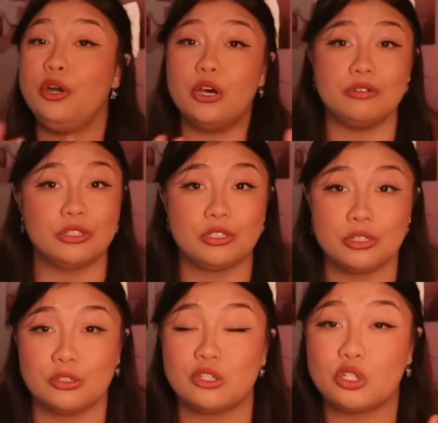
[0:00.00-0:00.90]

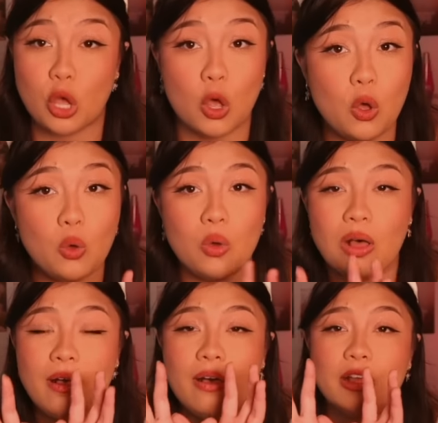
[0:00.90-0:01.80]
notes.
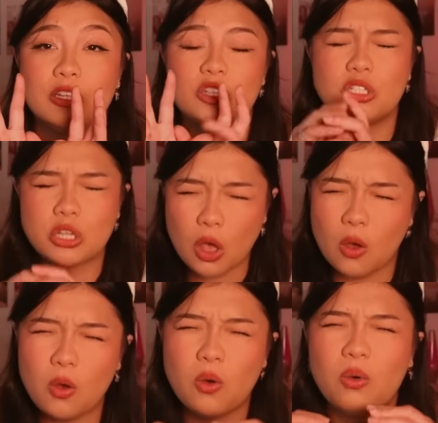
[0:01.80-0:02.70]
So,
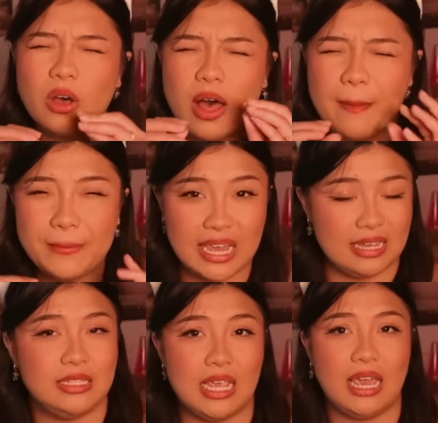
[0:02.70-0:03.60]
so
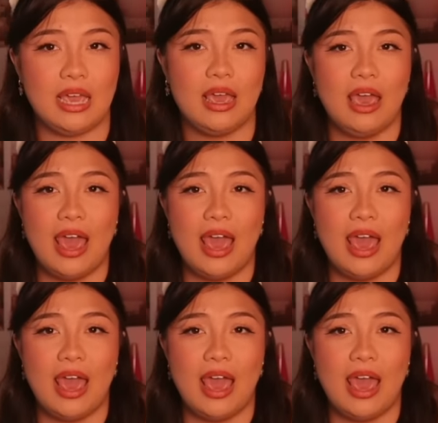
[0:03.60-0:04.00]
amazing.